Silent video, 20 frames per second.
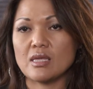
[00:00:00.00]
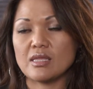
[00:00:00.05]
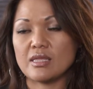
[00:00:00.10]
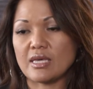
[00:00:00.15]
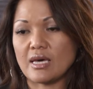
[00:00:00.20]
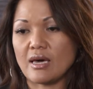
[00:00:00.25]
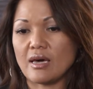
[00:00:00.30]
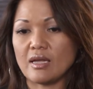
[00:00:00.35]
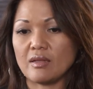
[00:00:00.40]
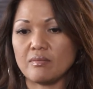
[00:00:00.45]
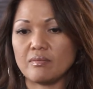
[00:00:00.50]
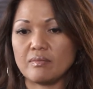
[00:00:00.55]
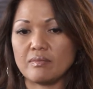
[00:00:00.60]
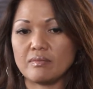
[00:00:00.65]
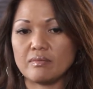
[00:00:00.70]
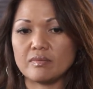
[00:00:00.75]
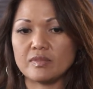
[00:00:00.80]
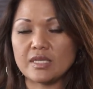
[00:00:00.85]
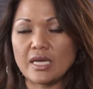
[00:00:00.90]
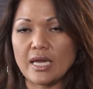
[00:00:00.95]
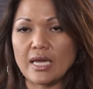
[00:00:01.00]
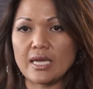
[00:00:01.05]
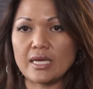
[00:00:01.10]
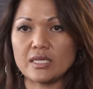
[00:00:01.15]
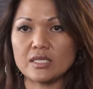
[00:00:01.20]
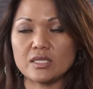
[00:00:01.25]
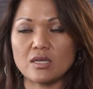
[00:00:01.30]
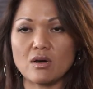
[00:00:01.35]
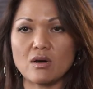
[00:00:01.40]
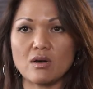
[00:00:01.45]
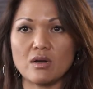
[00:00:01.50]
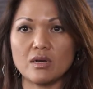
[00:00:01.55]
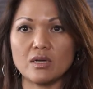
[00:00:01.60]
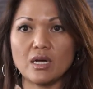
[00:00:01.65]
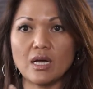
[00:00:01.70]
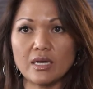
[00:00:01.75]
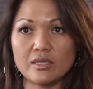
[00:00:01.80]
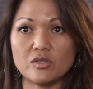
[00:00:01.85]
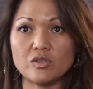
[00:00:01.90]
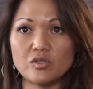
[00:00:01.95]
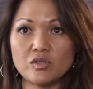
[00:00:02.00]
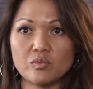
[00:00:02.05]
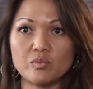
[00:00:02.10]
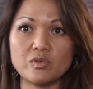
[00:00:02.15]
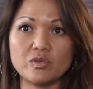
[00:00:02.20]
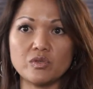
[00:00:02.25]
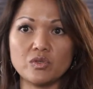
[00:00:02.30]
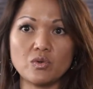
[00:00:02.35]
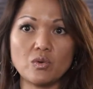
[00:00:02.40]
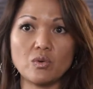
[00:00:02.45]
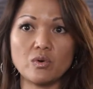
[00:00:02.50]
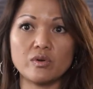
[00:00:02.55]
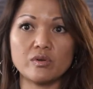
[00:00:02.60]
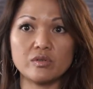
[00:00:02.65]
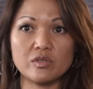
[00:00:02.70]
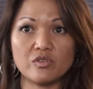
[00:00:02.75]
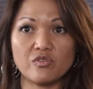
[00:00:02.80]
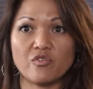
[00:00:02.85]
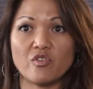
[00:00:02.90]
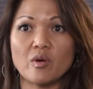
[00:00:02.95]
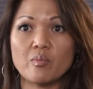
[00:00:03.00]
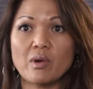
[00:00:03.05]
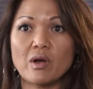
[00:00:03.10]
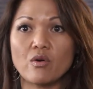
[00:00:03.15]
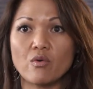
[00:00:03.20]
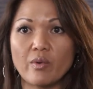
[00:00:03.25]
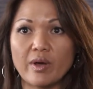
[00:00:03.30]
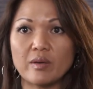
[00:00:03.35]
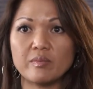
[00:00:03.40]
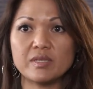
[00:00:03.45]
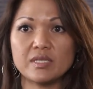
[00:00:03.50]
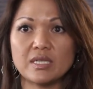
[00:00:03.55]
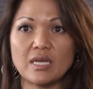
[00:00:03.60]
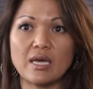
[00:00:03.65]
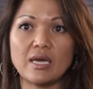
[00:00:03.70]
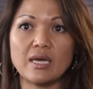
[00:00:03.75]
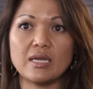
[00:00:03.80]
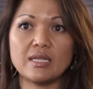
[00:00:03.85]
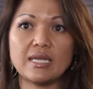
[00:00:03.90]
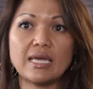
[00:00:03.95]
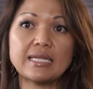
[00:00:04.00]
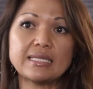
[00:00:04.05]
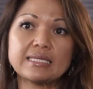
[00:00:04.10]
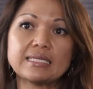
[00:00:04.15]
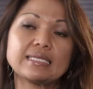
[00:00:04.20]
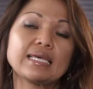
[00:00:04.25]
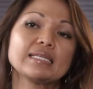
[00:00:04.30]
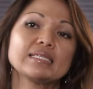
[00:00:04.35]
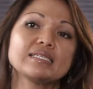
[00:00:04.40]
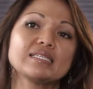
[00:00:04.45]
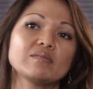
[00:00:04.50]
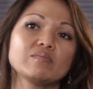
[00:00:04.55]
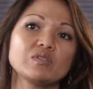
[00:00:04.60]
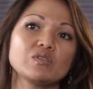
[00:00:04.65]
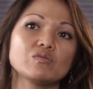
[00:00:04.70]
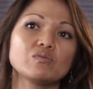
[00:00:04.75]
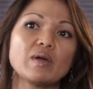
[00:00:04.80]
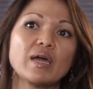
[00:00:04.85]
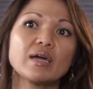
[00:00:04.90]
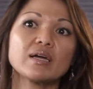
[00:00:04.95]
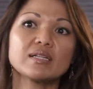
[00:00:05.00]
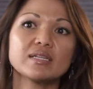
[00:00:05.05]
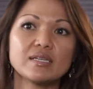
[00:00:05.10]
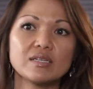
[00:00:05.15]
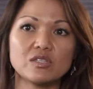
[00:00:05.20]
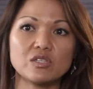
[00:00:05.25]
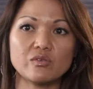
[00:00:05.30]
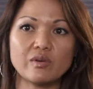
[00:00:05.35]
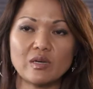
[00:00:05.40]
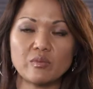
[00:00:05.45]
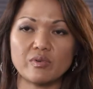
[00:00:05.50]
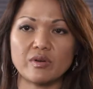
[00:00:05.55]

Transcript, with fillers: that takes our customers' orders from our website and sends them directly to a